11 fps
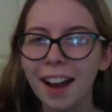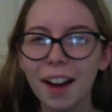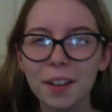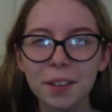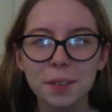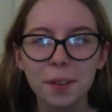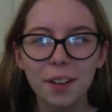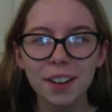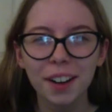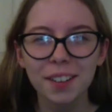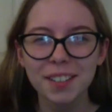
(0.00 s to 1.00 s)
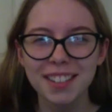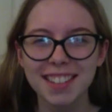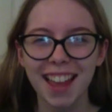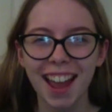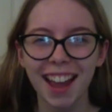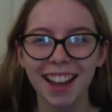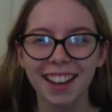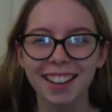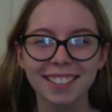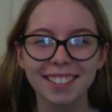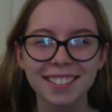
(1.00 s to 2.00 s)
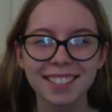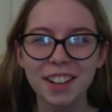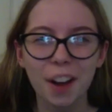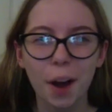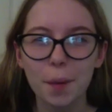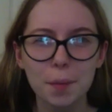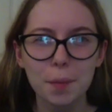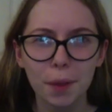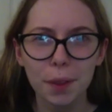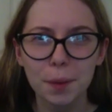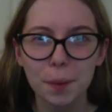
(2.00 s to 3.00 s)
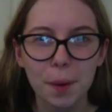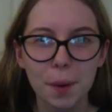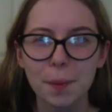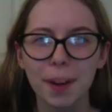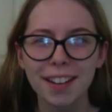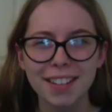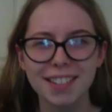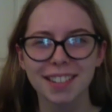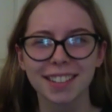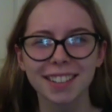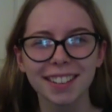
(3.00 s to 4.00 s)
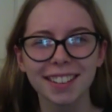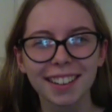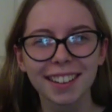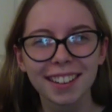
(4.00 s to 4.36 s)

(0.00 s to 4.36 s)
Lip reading: how could one go as they? You can't be more than one person.